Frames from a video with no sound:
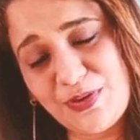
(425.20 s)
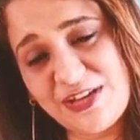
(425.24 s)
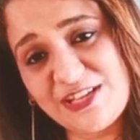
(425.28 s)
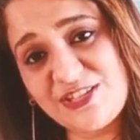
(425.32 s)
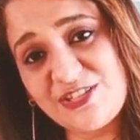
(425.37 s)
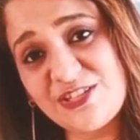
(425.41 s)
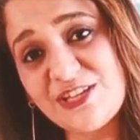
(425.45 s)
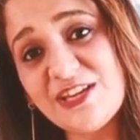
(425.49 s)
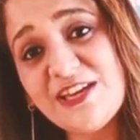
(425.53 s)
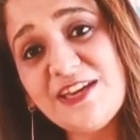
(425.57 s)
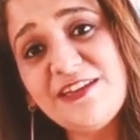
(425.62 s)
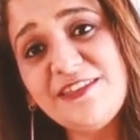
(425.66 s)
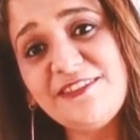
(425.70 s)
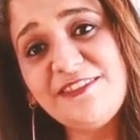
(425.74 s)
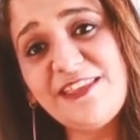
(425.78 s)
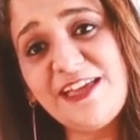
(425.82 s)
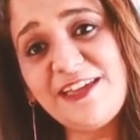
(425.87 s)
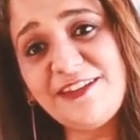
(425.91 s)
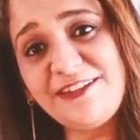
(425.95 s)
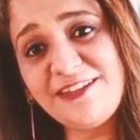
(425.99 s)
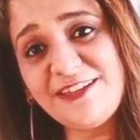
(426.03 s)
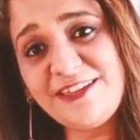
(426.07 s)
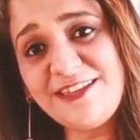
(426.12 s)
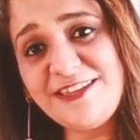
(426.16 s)
which
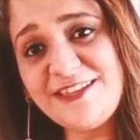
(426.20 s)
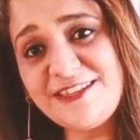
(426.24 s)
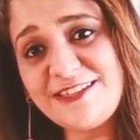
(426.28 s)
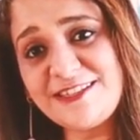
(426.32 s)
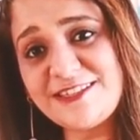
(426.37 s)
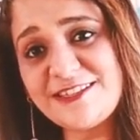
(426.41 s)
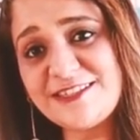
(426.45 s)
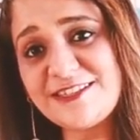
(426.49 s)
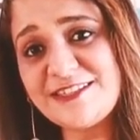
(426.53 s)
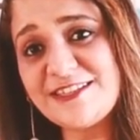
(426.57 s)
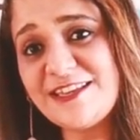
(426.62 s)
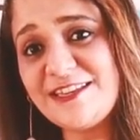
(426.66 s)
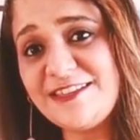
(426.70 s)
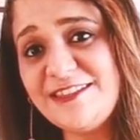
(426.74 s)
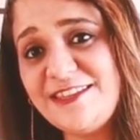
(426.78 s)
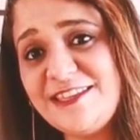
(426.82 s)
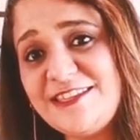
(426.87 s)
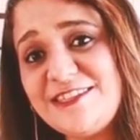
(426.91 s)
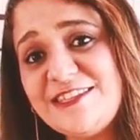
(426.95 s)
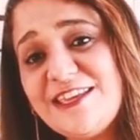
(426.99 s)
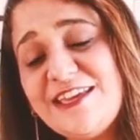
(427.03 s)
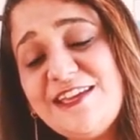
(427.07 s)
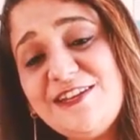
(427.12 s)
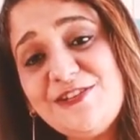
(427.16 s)
there is
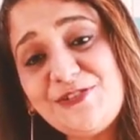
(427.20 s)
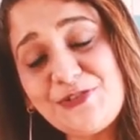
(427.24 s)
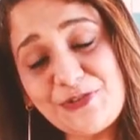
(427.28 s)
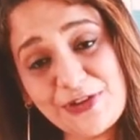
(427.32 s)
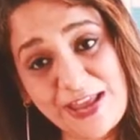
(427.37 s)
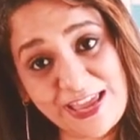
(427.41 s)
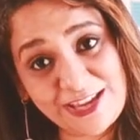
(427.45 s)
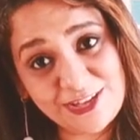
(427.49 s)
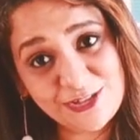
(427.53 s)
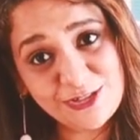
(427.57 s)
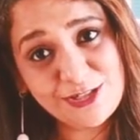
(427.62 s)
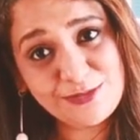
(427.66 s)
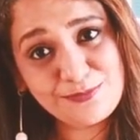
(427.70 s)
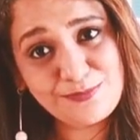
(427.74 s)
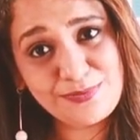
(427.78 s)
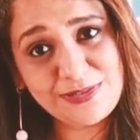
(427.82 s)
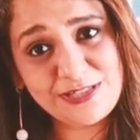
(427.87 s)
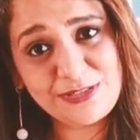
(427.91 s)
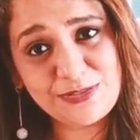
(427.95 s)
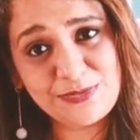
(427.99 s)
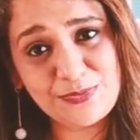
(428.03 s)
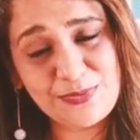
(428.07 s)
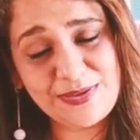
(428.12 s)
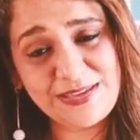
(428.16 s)
this interaction
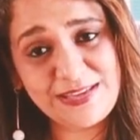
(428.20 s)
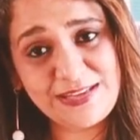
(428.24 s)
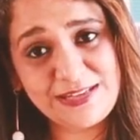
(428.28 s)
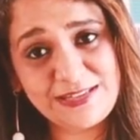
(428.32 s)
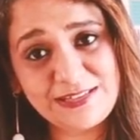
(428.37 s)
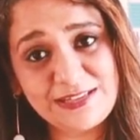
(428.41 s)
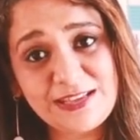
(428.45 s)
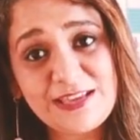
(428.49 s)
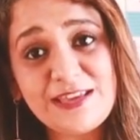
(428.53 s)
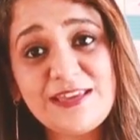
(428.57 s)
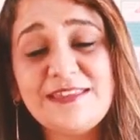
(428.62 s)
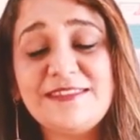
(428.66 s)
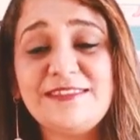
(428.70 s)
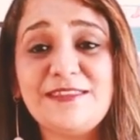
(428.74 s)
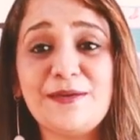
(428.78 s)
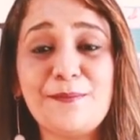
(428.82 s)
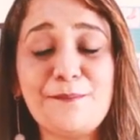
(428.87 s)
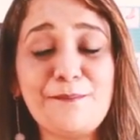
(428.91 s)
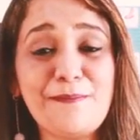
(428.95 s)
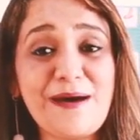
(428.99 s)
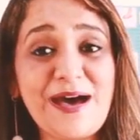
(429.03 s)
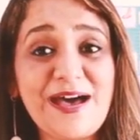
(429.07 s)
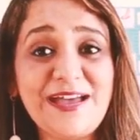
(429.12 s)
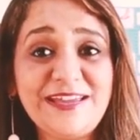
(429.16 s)
between
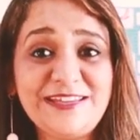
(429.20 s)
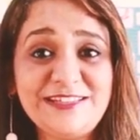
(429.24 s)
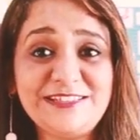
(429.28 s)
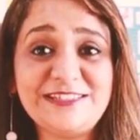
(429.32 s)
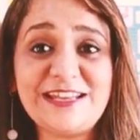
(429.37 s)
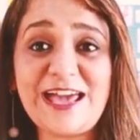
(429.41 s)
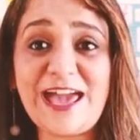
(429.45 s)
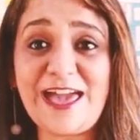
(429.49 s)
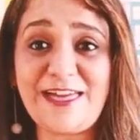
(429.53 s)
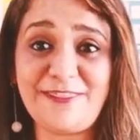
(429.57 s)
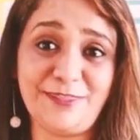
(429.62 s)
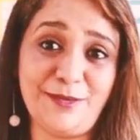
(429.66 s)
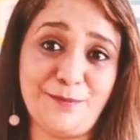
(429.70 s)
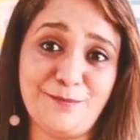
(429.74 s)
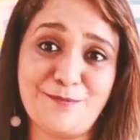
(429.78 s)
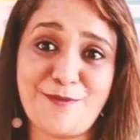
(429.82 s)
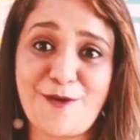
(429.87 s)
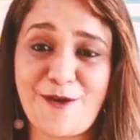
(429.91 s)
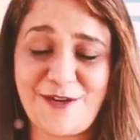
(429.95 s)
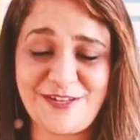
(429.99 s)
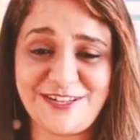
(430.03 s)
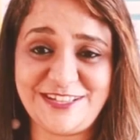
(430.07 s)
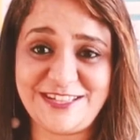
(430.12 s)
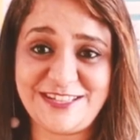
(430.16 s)
the mind and the
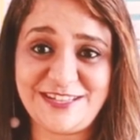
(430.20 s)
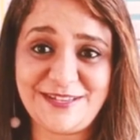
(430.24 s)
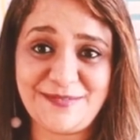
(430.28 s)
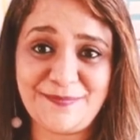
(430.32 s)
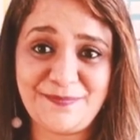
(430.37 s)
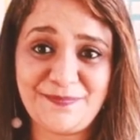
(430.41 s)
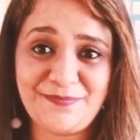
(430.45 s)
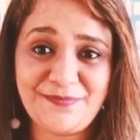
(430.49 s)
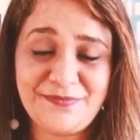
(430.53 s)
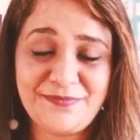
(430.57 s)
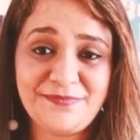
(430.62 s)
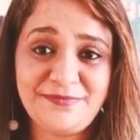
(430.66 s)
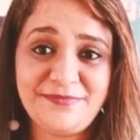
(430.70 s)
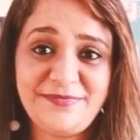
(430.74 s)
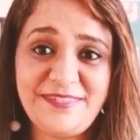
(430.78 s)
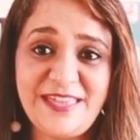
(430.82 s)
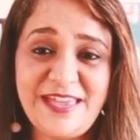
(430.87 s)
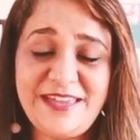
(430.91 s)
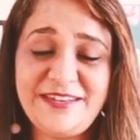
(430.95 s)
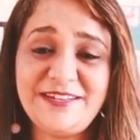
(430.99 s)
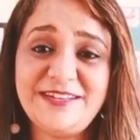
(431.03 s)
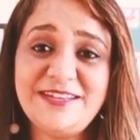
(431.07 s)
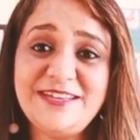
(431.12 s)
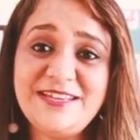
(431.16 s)
body.
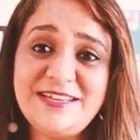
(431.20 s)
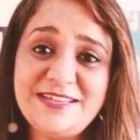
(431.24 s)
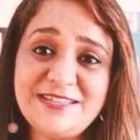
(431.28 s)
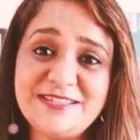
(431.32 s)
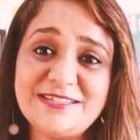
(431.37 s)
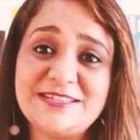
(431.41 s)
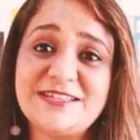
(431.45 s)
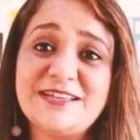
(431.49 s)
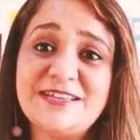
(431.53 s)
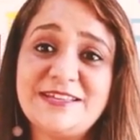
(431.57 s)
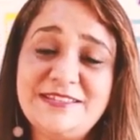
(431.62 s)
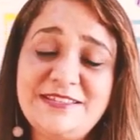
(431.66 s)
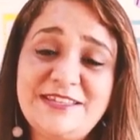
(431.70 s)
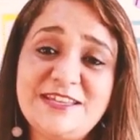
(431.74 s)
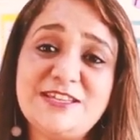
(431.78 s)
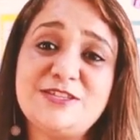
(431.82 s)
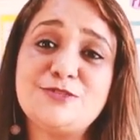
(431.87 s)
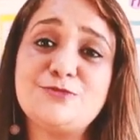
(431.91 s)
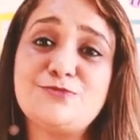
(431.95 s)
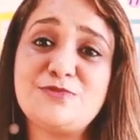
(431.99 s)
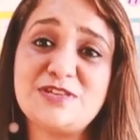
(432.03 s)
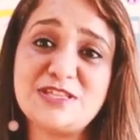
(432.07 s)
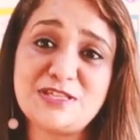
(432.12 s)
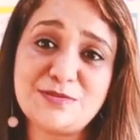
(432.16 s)
There is
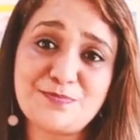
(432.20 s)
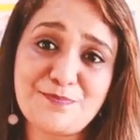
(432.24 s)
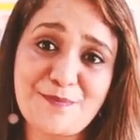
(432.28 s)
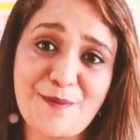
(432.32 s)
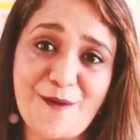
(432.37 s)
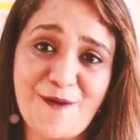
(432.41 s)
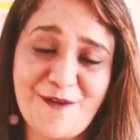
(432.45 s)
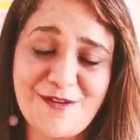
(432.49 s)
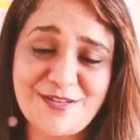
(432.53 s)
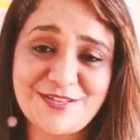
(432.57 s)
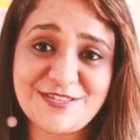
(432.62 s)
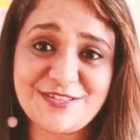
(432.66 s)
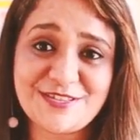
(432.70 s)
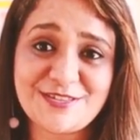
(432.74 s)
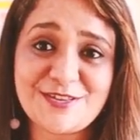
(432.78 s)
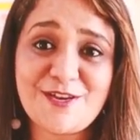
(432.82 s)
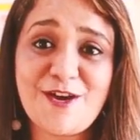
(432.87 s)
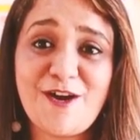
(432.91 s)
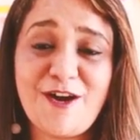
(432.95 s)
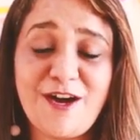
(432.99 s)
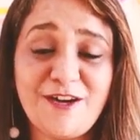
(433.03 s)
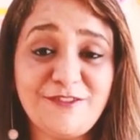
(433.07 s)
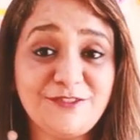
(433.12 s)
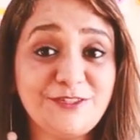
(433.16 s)
this response
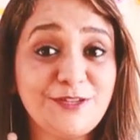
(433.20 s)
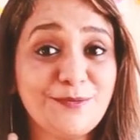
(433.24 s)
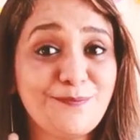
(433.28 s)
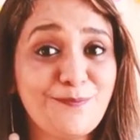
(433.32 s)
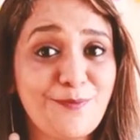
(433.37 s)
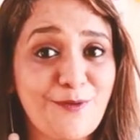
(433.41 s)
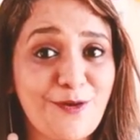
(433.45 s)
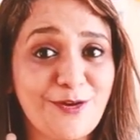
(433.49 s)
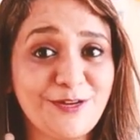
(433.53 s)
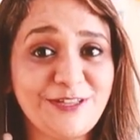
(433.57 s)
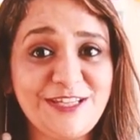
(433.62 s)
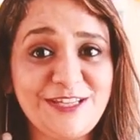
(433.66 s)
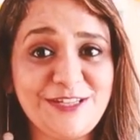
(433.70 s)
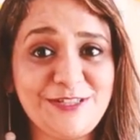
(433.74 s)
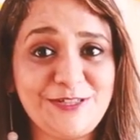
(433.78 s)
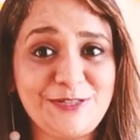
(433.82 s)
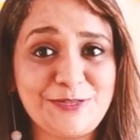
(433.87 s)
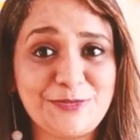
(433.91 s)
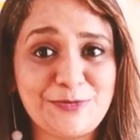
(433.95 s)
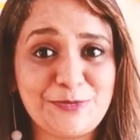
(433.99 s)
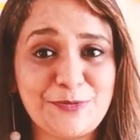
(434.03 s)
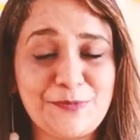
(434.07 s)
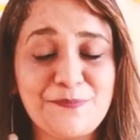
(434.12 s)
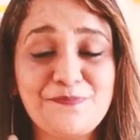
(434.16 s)
of the body
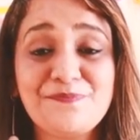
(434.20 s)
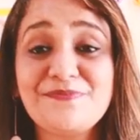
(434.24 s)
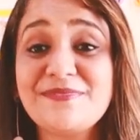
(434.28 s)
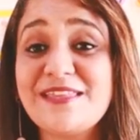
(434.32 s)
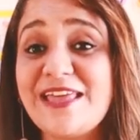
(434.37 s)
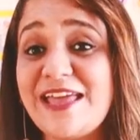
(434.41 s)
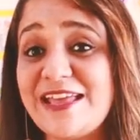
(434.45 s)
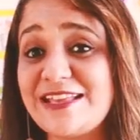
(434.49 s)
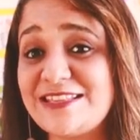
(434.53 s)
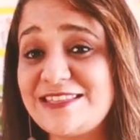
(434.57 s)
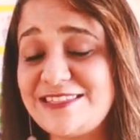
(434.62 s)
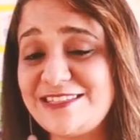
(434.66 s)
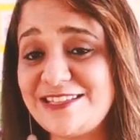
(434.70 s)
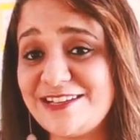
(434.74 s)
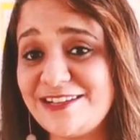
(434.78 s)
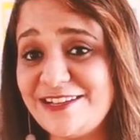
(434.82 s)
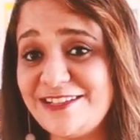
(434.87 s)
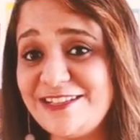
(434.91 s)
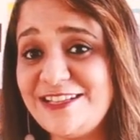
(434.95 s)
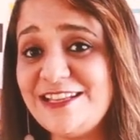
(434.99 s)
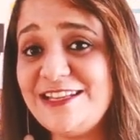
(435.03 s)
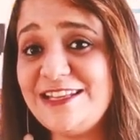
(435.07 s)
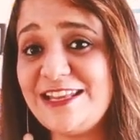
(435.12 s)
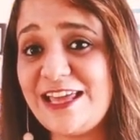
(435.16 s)
to
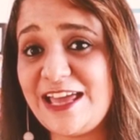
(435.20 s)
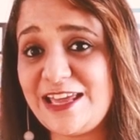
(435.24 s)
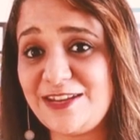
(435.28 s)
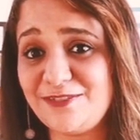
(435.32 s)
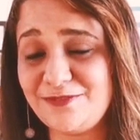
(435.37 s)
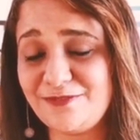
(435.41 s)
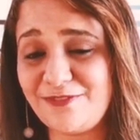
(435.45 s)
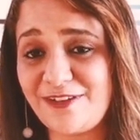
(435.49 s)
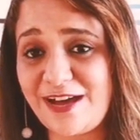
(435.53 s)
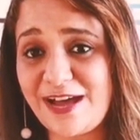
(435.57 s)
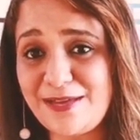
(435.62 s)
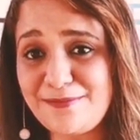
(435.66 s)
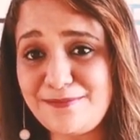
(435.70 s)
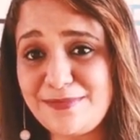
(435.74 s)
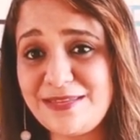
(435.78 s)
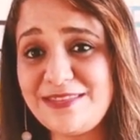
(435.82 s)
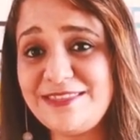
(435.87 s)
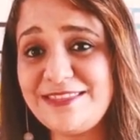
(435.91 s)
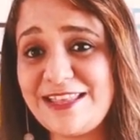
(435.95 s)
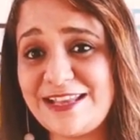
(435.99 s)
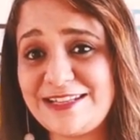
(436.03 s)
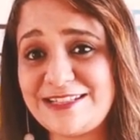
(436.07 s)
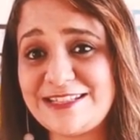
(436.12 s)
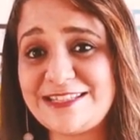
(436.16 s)
external
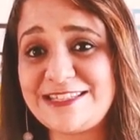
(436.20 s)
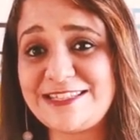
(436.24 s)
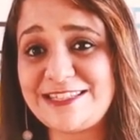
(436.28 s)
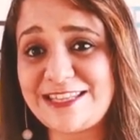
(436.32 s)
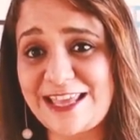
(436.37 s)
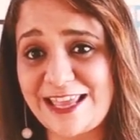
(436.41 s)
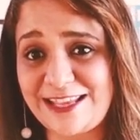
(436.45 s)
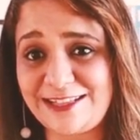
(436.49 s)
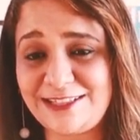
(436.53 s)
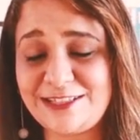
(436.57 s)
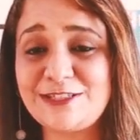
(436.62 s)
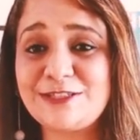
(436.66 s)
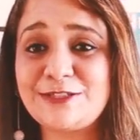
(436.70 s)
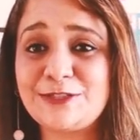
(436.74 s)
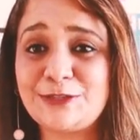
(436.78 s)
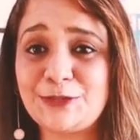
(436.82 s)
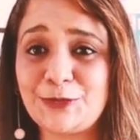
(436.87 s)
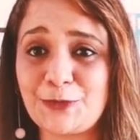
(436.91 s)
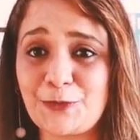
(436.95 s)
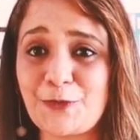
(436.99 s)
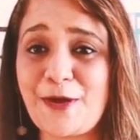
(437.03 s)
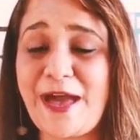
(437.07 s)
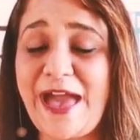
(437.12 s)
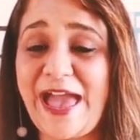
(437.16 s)
environment that is set
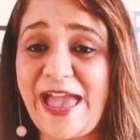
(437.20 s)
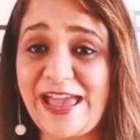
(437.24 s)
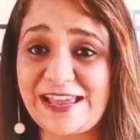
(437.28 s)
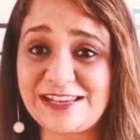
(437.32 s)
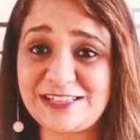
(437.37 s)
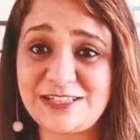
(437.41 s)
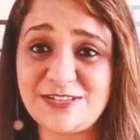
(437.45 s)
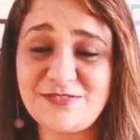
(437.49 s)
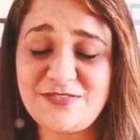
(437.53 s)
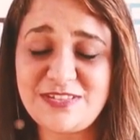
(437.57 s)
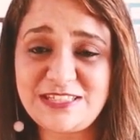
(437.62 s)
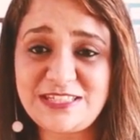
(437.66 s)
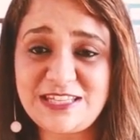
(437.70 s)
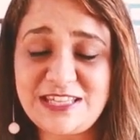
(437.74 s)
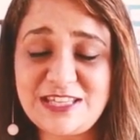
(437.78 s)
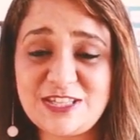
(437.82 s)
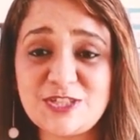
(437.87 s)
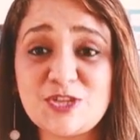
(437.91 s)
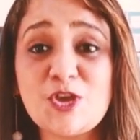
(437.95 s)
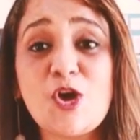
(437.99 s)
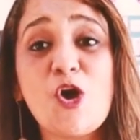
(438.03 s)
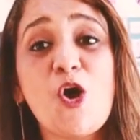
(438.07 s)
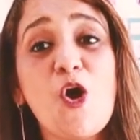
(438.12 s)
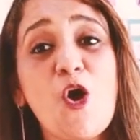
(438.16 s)
through
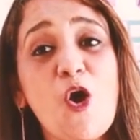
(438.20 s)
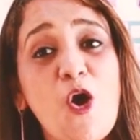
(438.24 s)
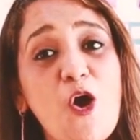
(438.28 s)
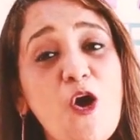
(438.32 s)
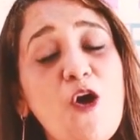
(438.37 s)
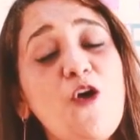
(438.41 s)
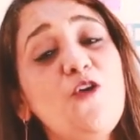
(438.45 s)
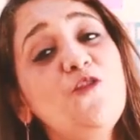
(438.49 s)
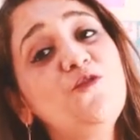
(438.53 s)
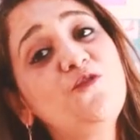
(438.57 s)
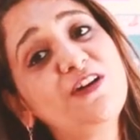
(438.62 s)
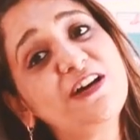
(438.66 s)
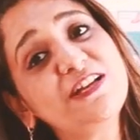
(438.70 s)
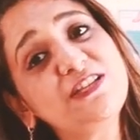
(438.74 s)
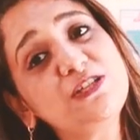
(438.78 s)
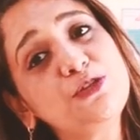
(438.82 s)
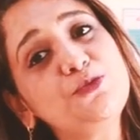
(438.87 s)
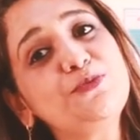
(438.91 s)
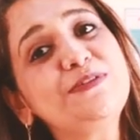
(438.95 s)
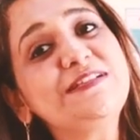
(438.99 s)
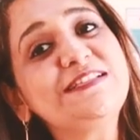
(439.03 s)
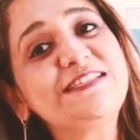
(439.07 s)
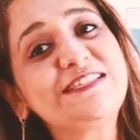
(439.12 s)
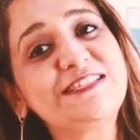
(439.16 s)
activities or
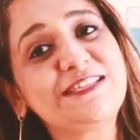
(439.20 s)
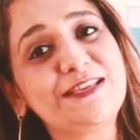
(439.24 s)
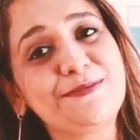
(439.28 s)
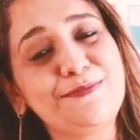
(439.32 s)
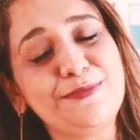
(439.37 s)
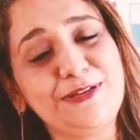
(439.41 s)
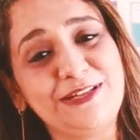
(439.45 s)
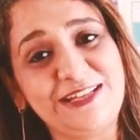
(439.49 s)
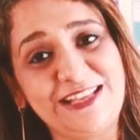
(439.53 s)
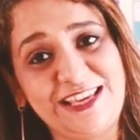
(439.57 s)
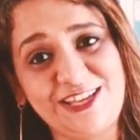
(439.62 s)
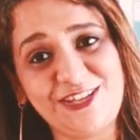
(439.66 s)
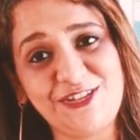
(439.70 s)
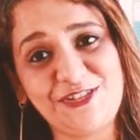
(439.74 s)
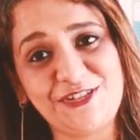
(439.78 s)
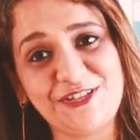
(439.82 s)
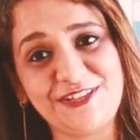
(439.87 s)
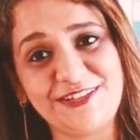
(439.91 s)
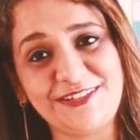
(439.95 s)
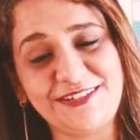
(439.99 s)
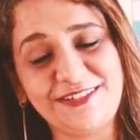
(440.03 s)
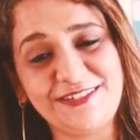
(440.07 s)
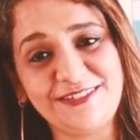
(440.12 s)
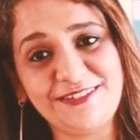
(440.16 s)
virtual
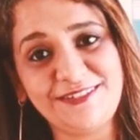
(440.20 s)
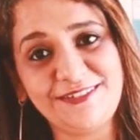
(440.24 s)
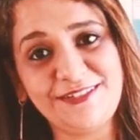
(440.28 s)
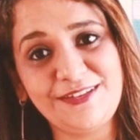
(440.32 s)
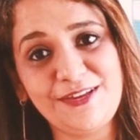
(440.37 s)
simulation.